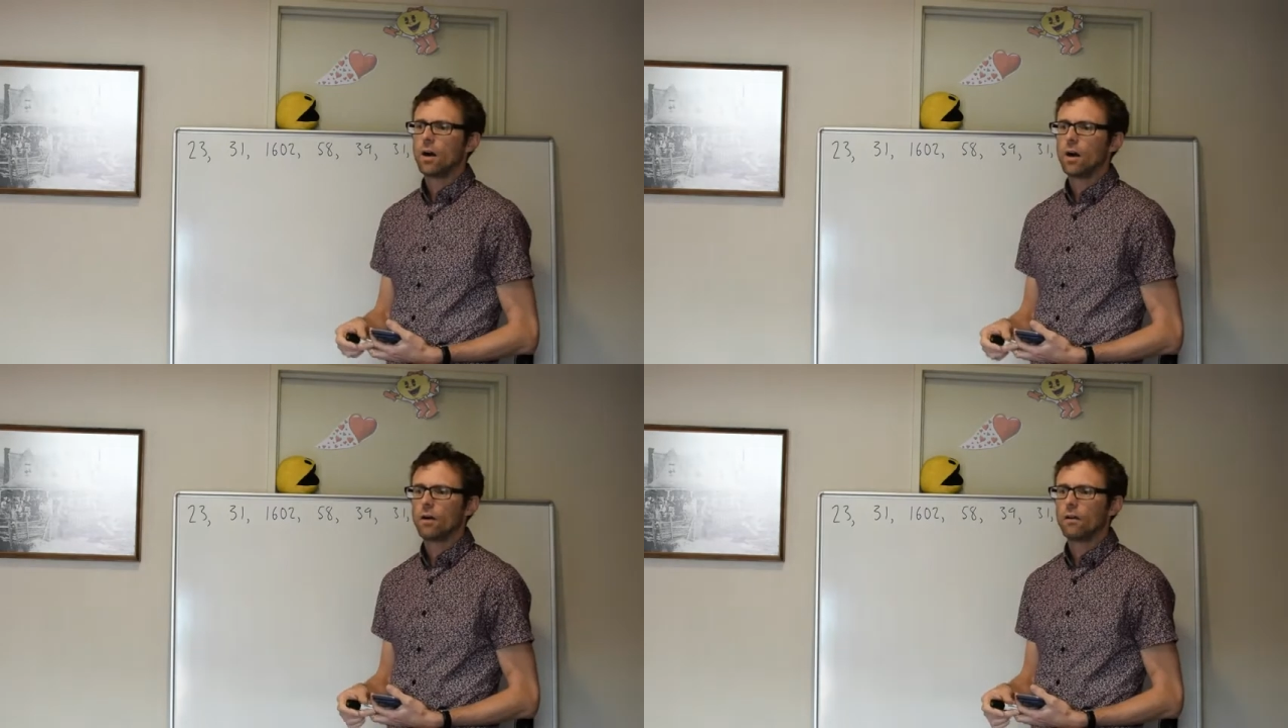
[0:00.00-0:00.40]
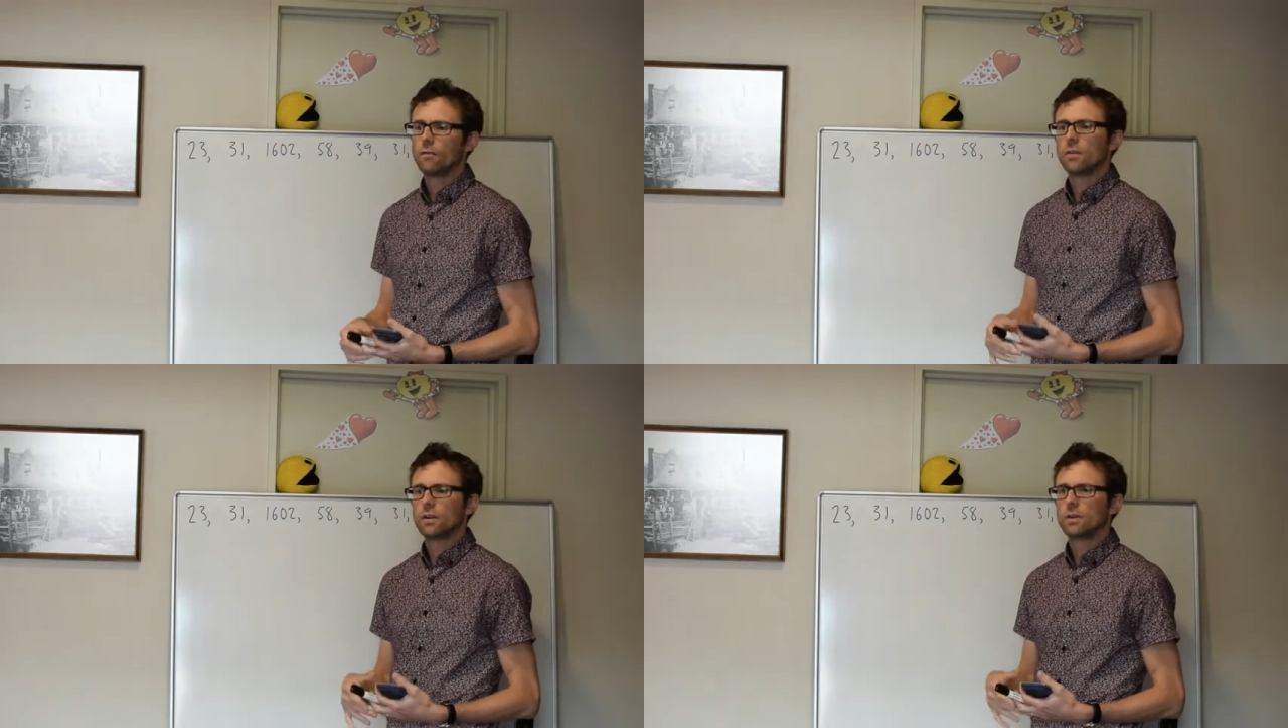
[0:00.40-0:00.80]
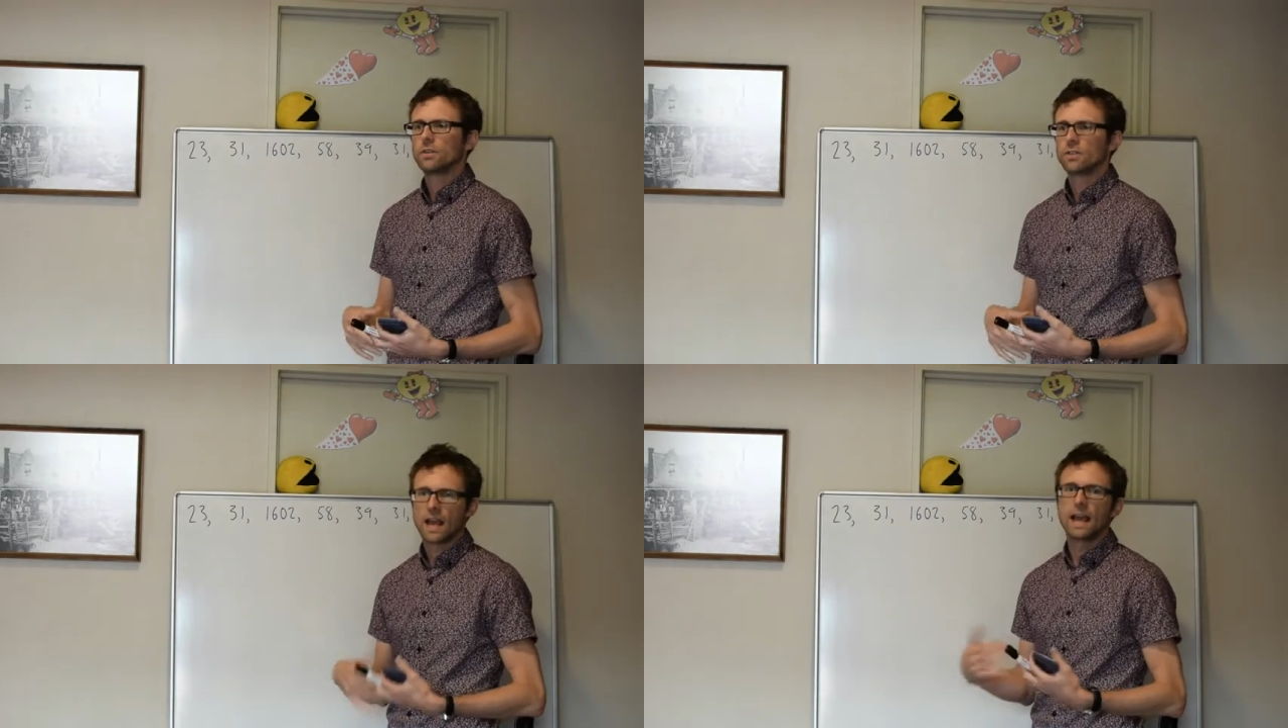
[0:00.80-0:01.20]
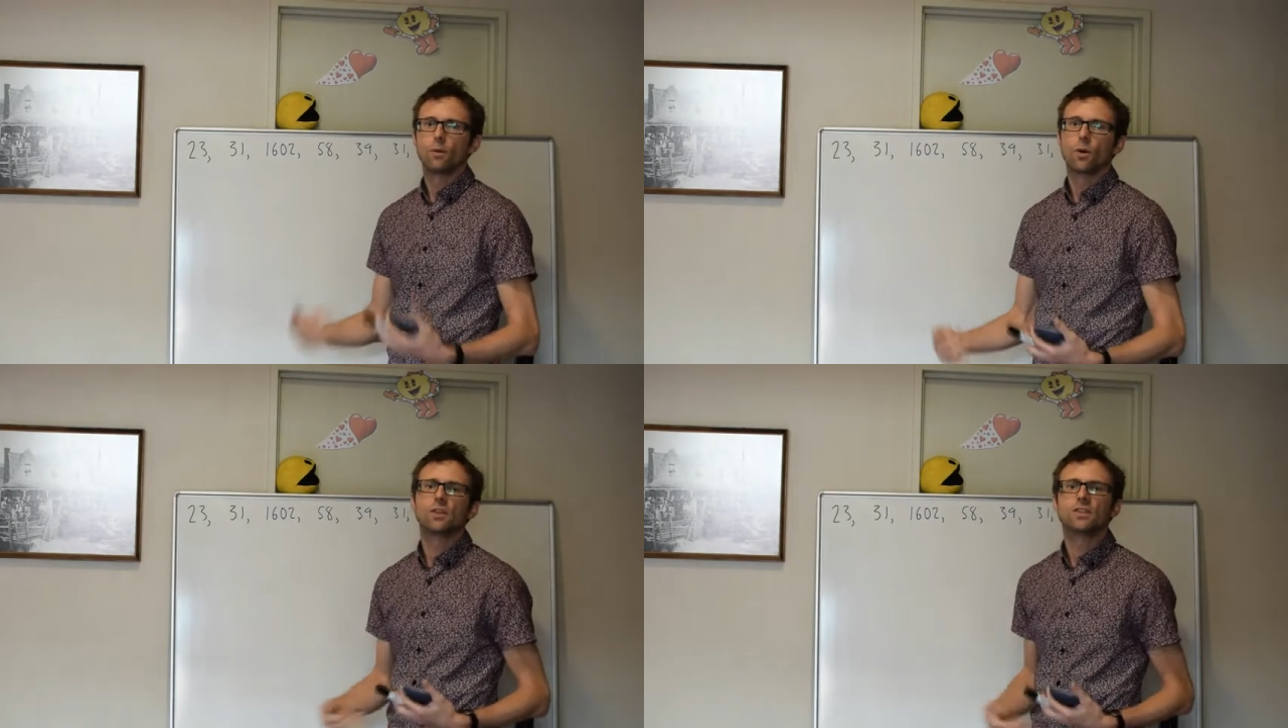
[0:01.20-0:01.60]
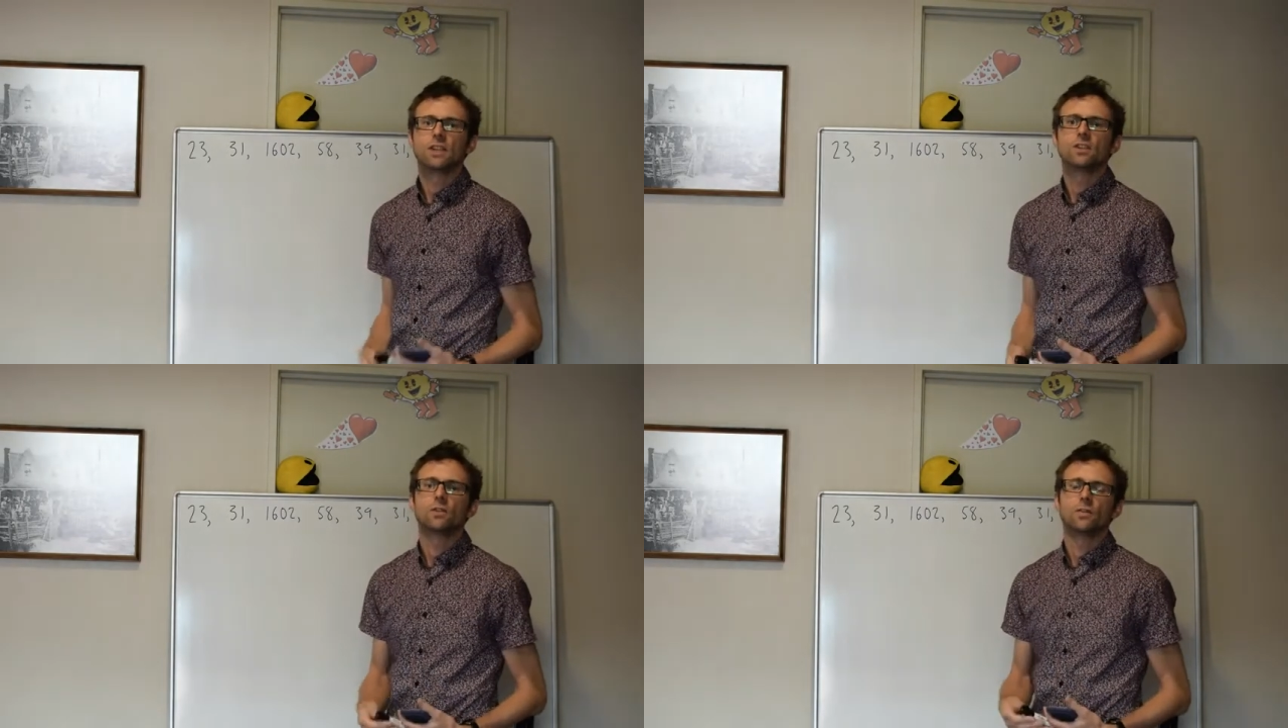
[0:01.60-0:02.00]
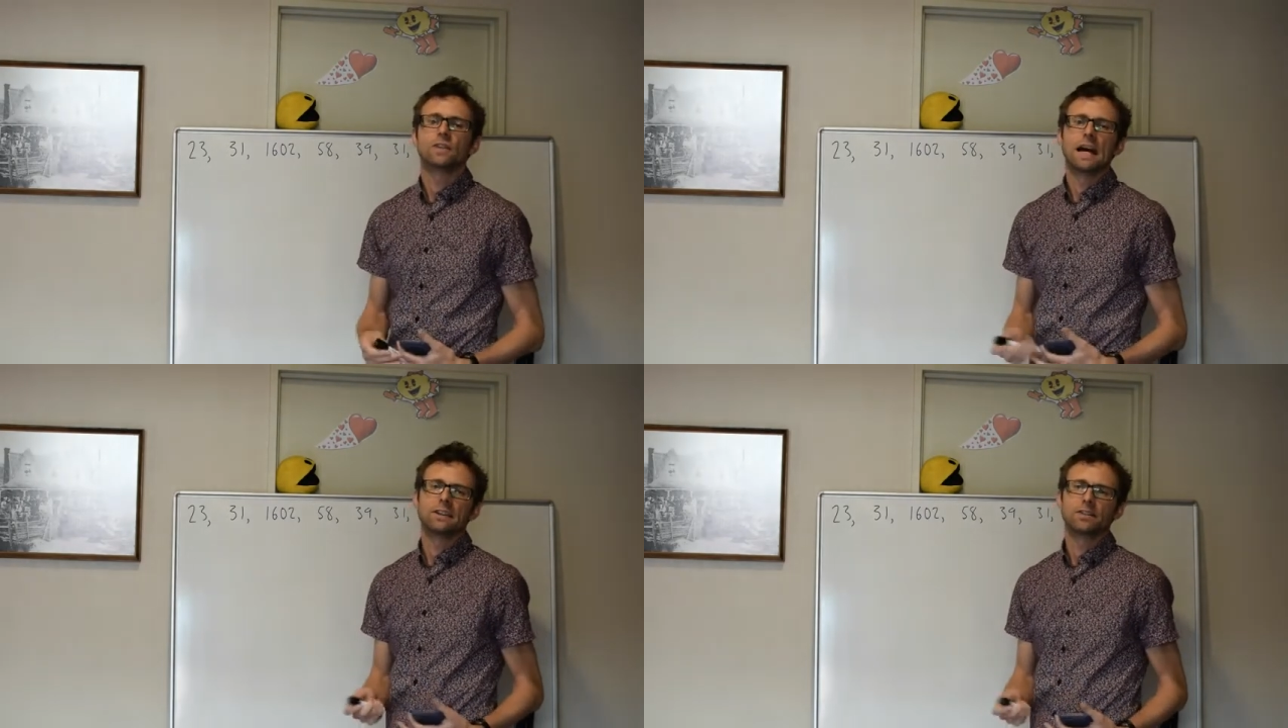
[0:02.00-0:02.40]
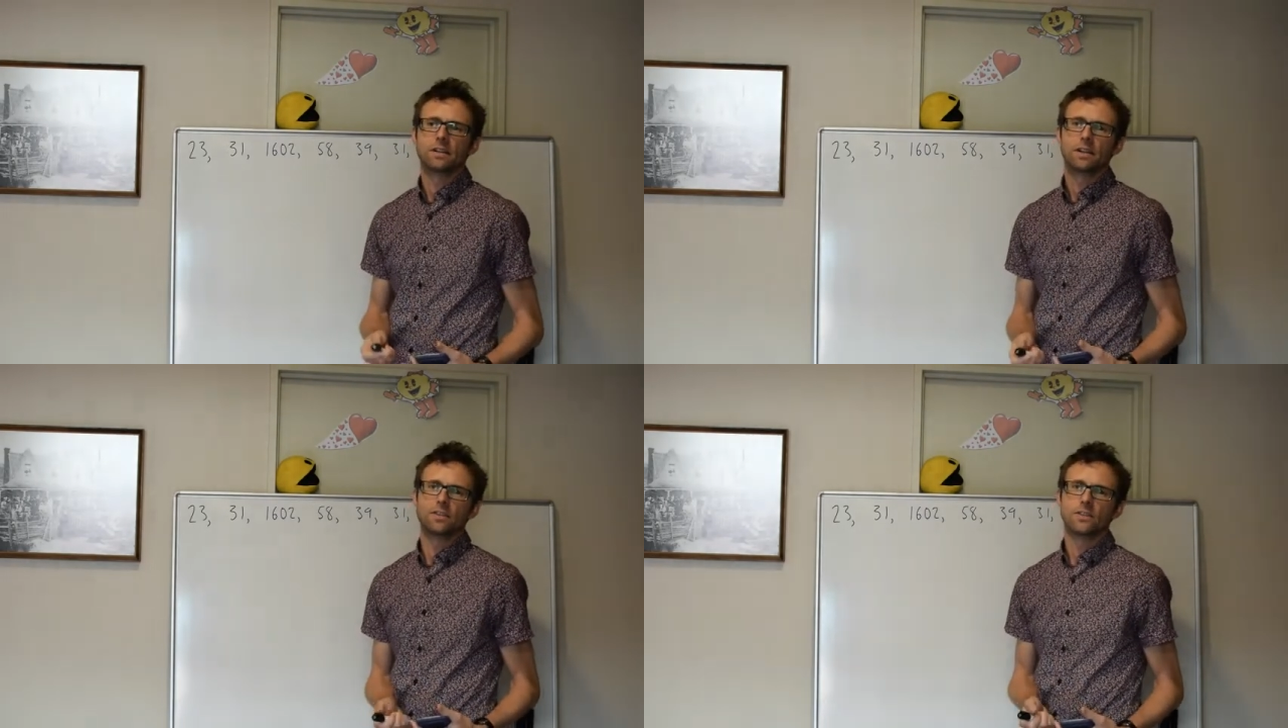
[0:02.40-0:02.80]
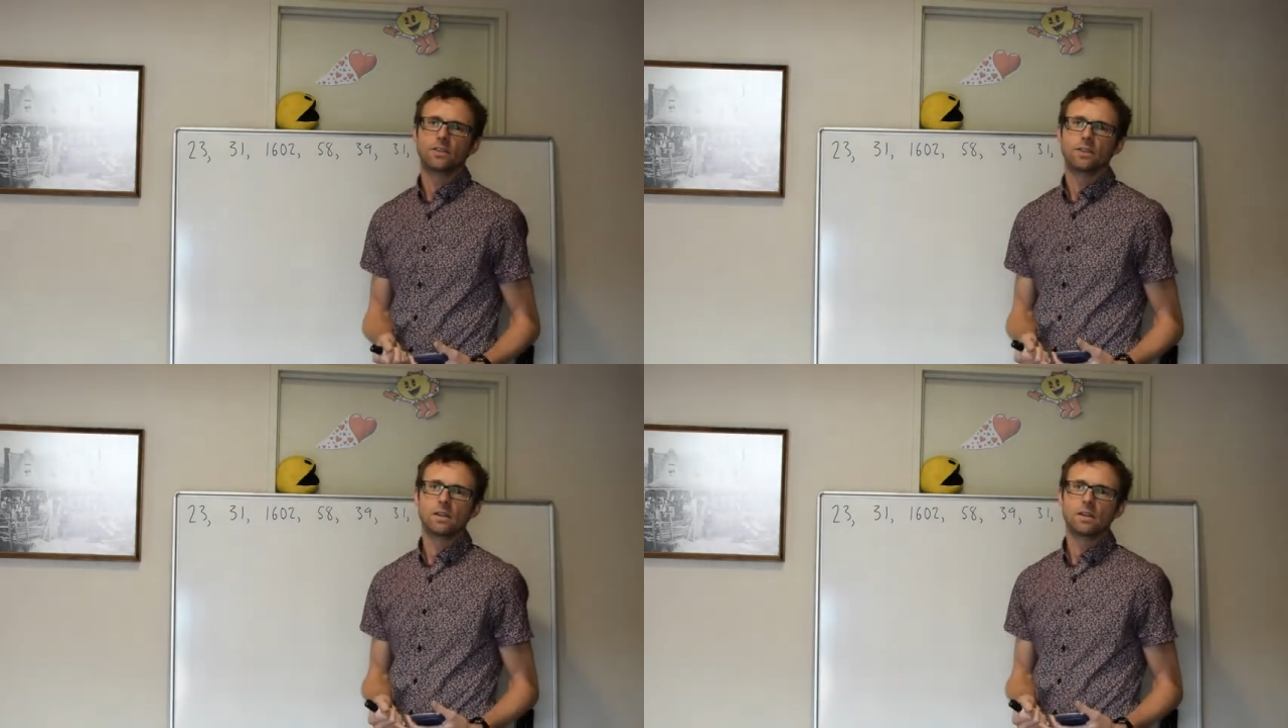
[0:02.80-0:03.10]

of saying what the centre of the data is.